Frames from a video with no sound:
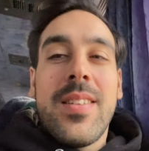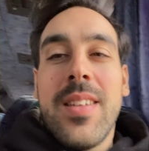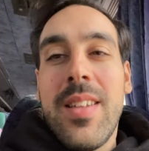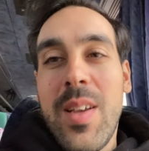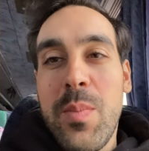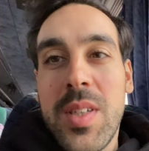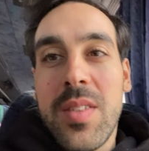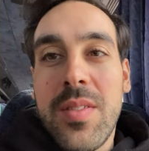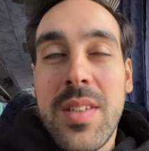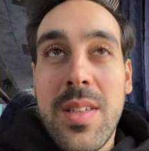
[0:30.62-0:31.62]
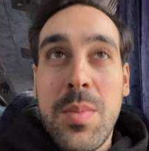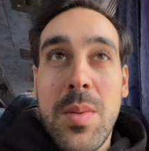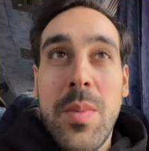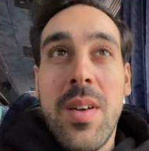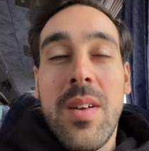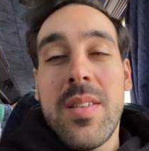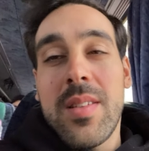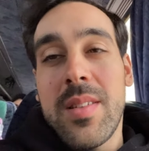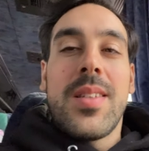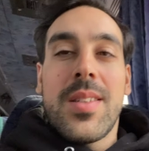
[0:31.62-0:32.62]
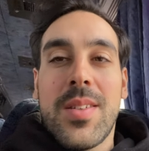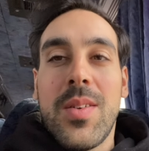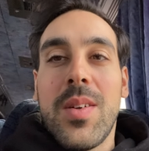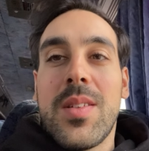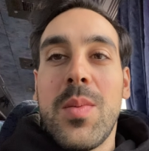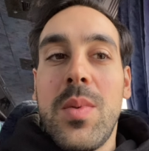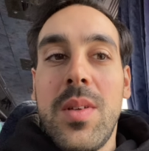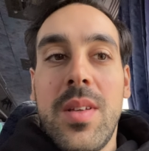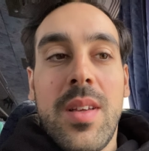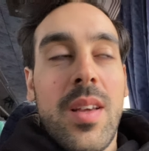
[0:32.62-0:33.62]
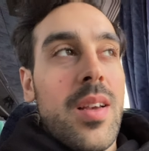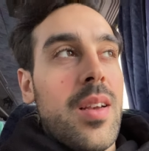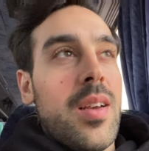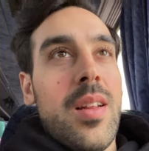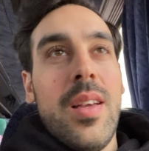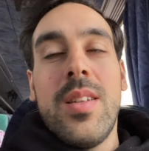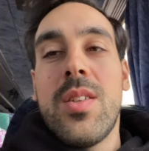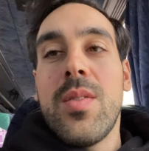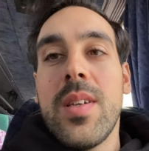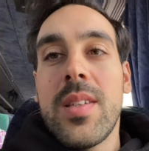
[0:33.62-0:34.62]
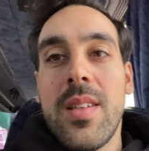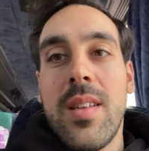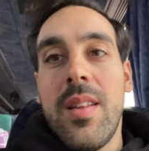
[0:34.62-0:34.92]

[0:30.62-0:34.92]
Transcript: Didn't get much of a sleep, to be honest. It's going to be an interesting